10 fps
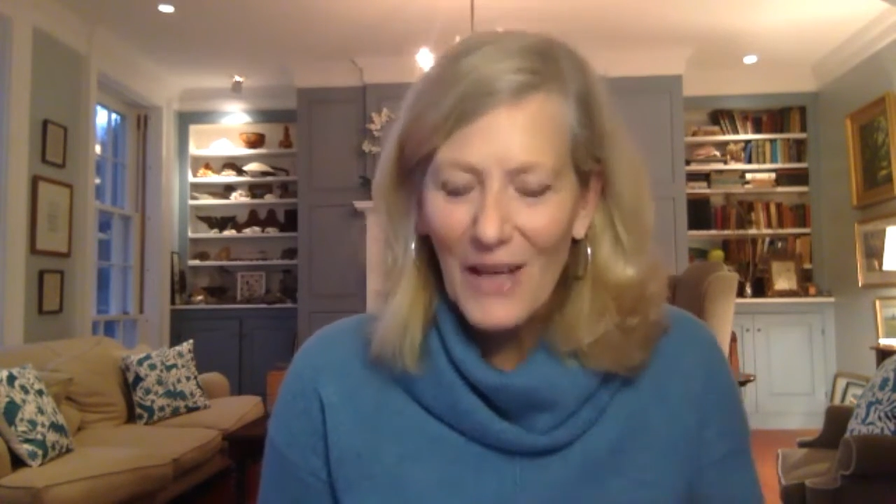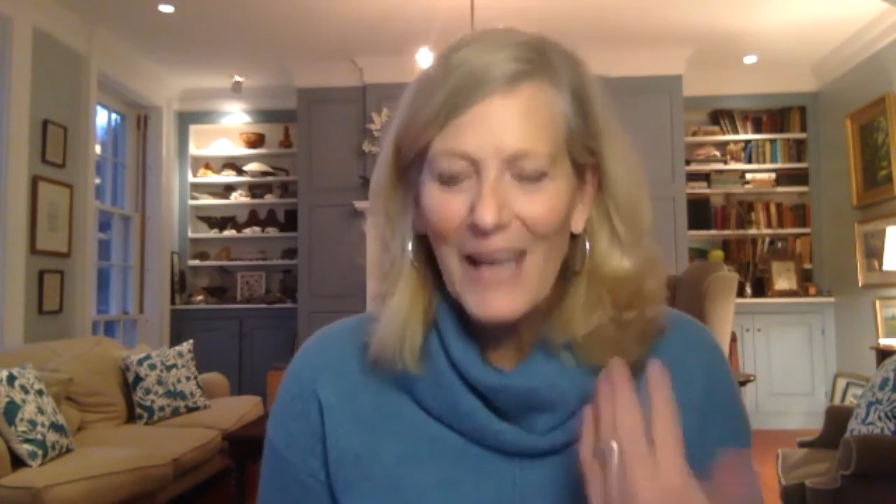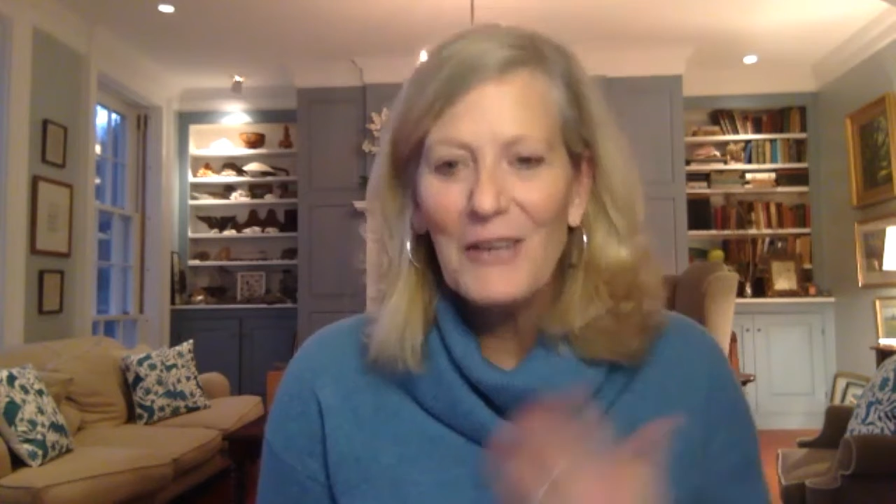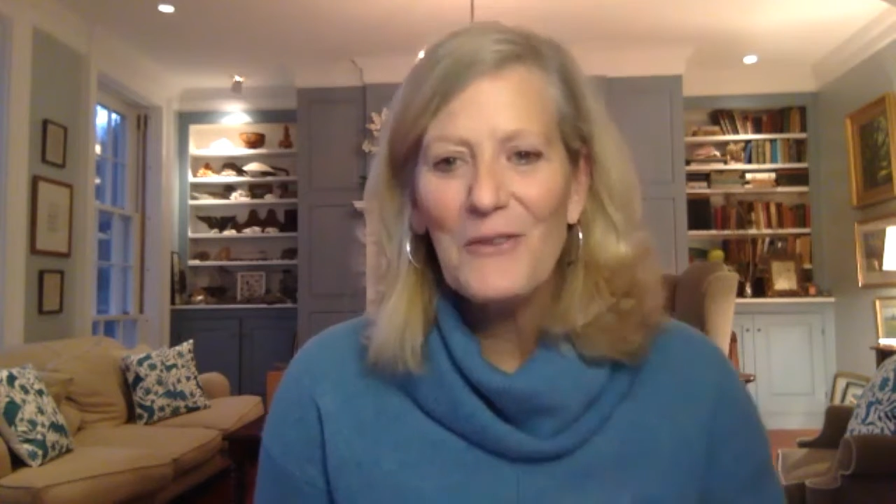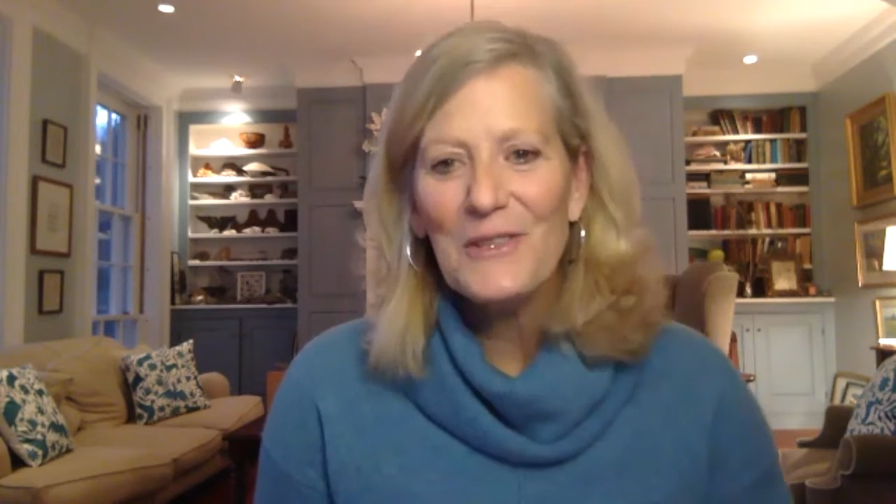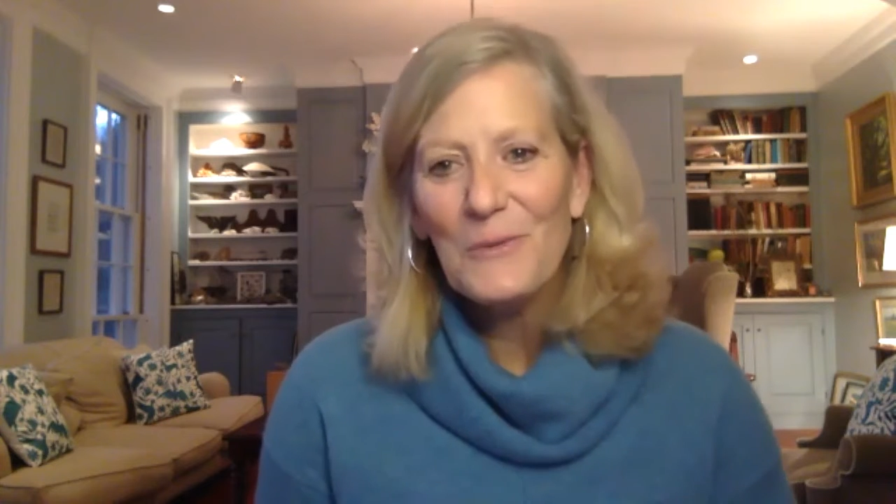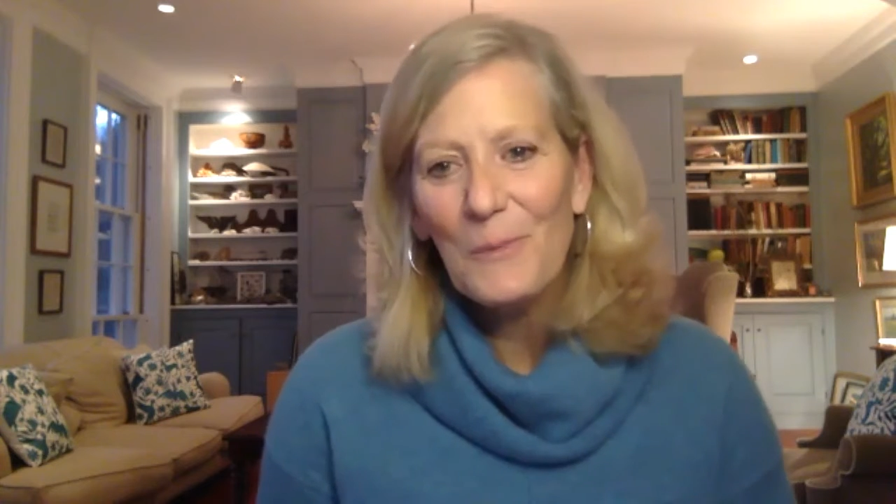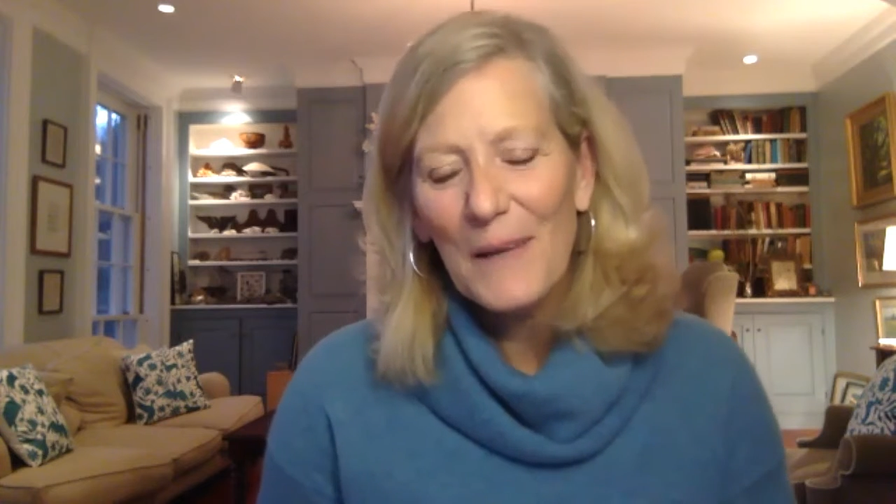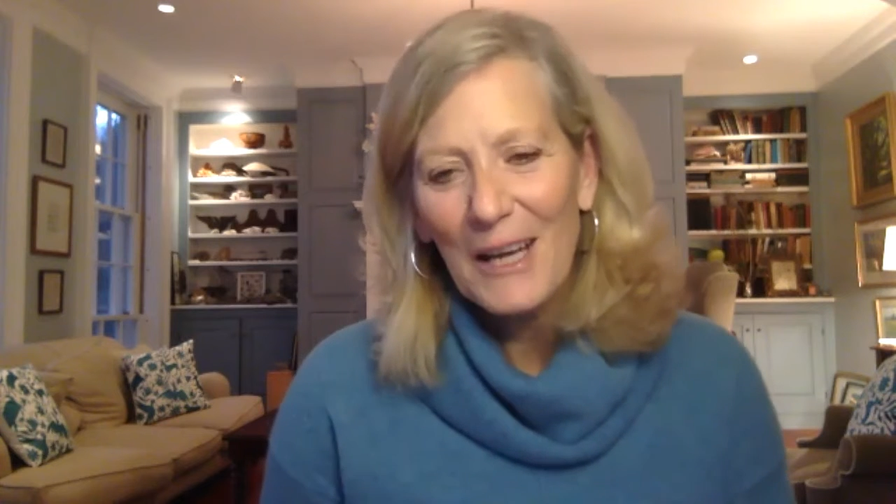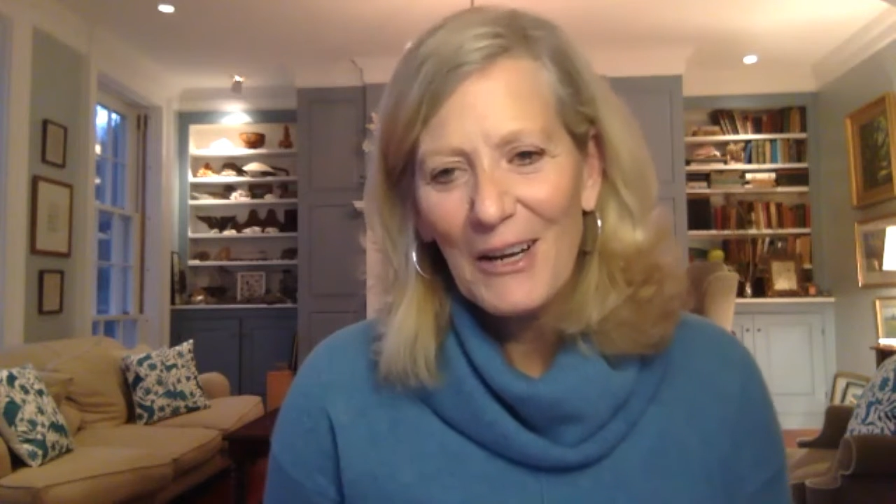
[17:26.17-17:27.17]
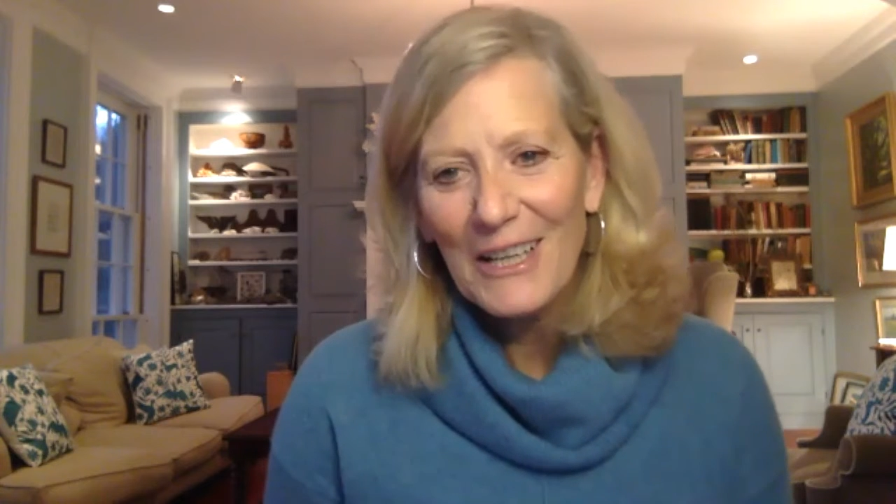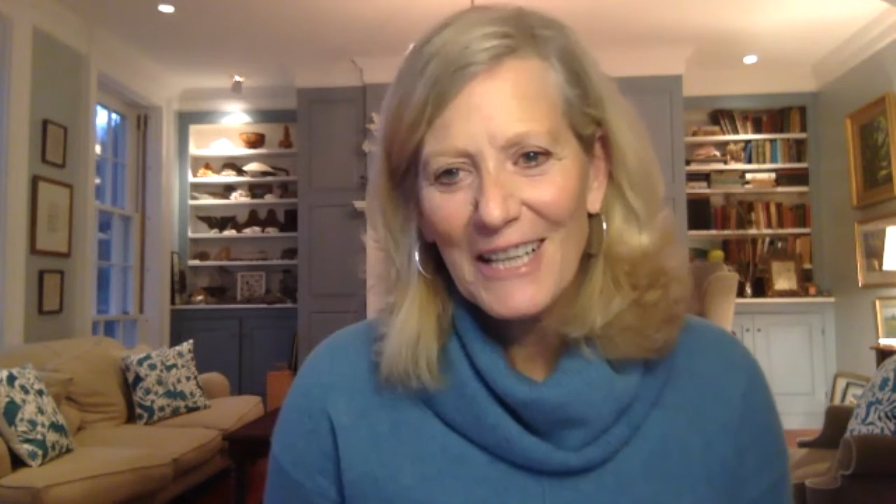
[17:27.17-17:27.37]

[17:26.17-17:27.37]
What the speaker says: I know this will be airing